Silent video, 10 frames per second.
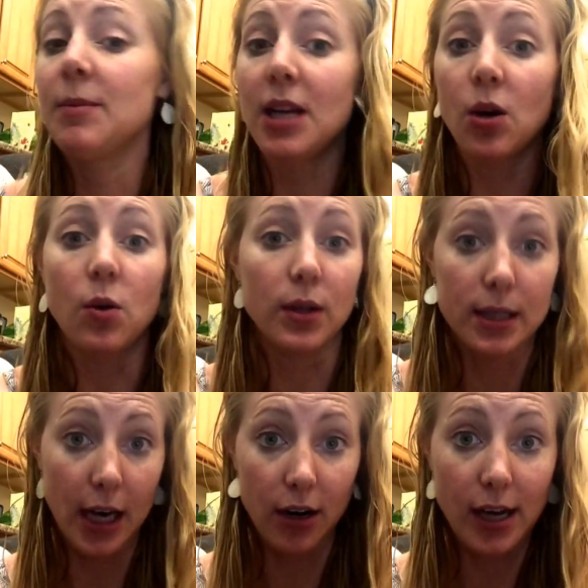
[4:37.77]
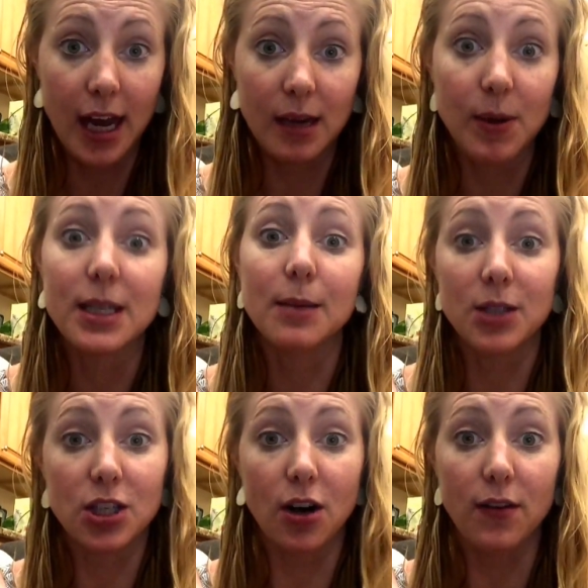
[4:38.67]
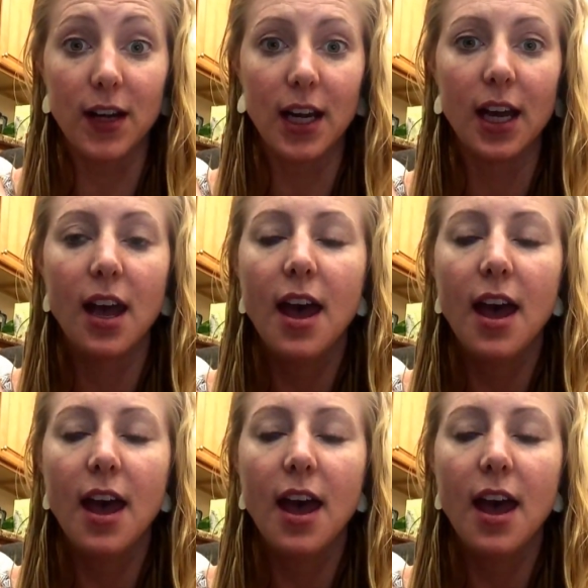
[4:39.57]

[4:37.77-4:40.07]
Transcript: I'm eating a whole entire cake because I'm starving.